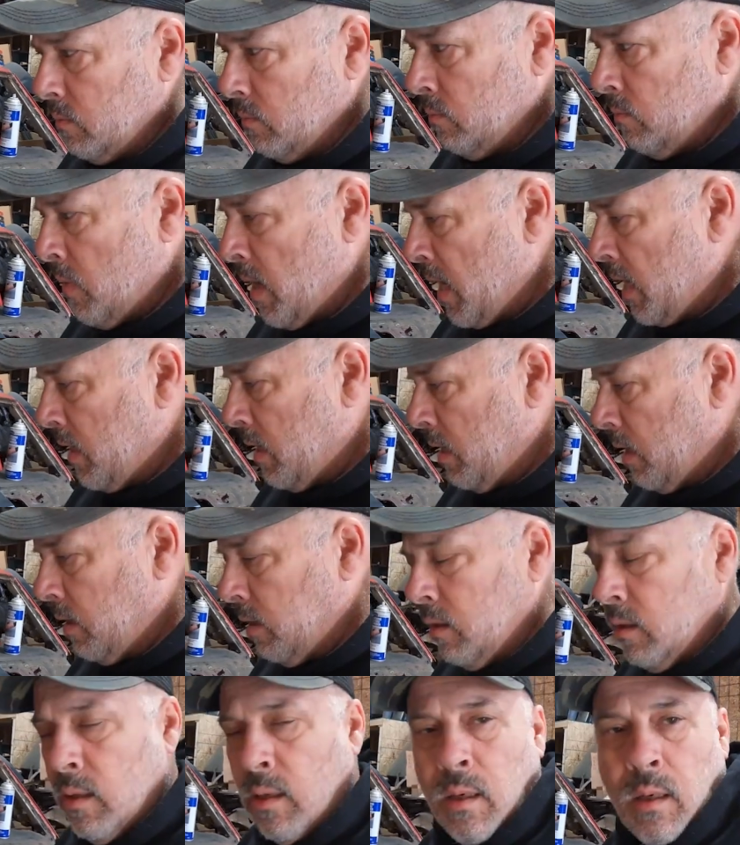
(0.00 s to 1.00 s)

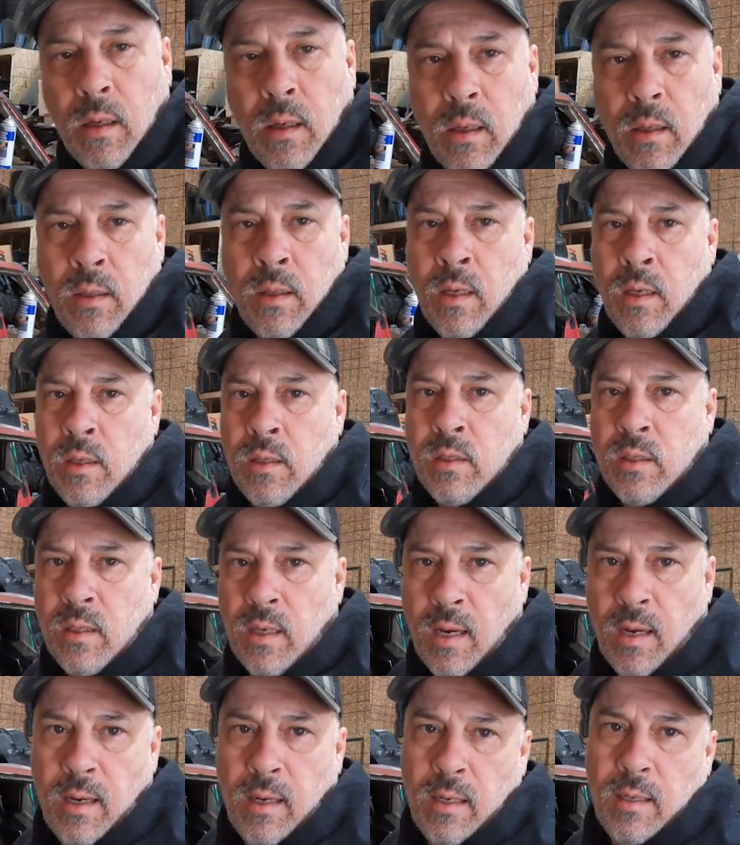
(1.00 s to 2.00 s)
making this
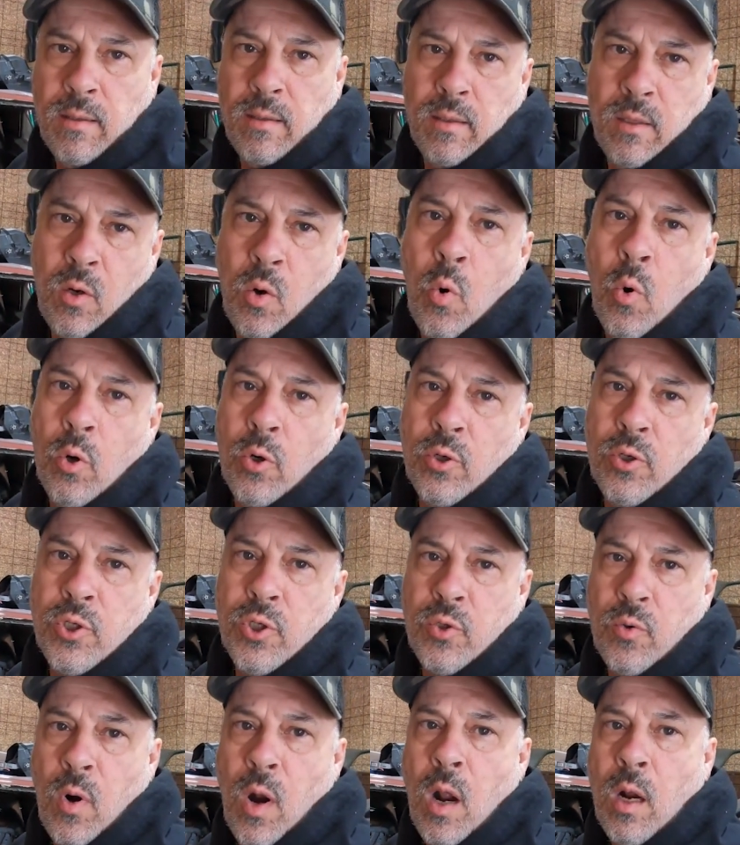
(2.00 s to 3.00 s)
corner
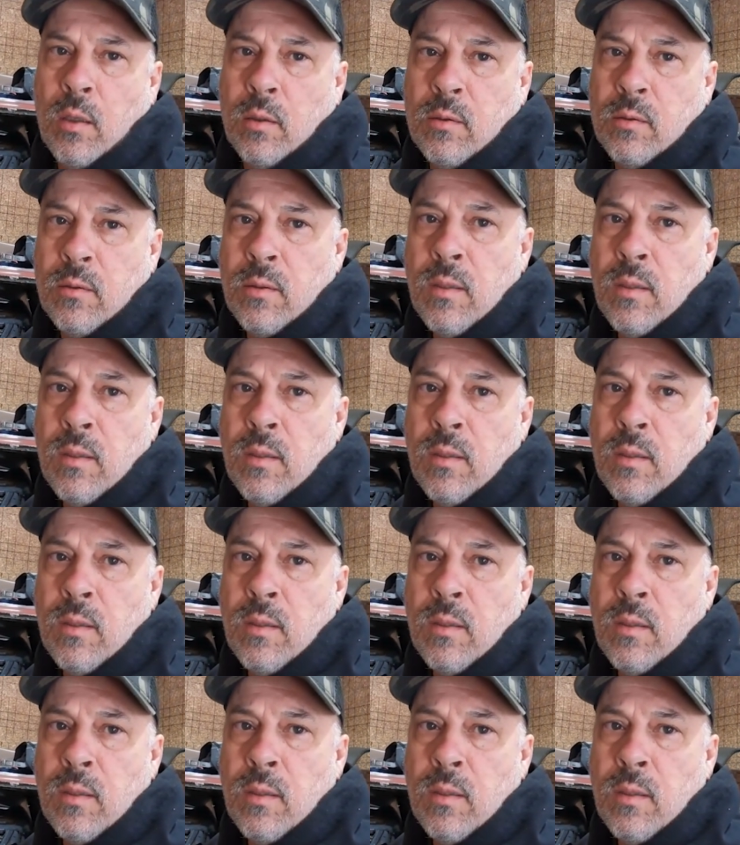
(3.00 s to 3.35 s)
strong.